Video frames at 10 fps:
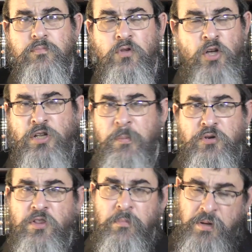the
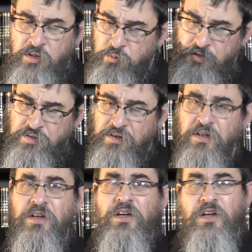consumption of the meat was
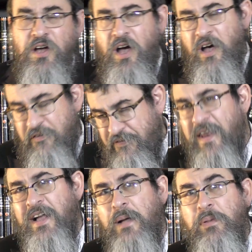fait
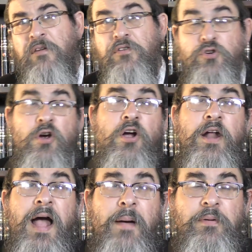accompli, for sure going
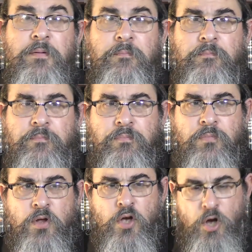to happen.
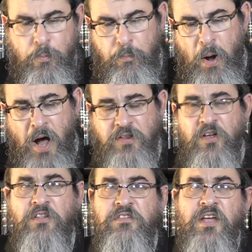But
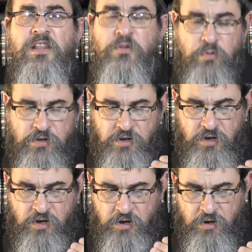until it was
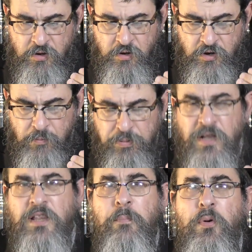
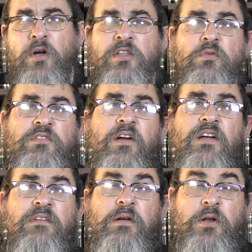completely burnt, it was very,
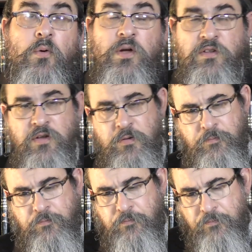very noisy.
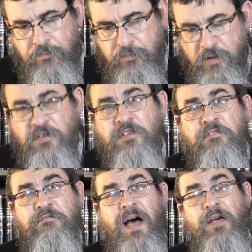This is the
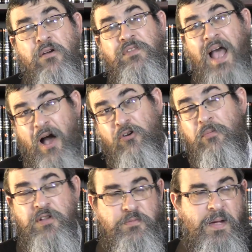fire of the outer
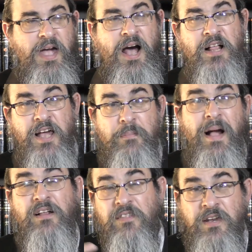Mizbeach. I'll get
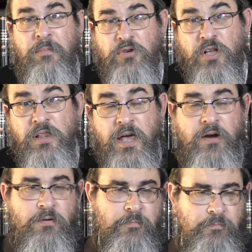back to the Nimshal later.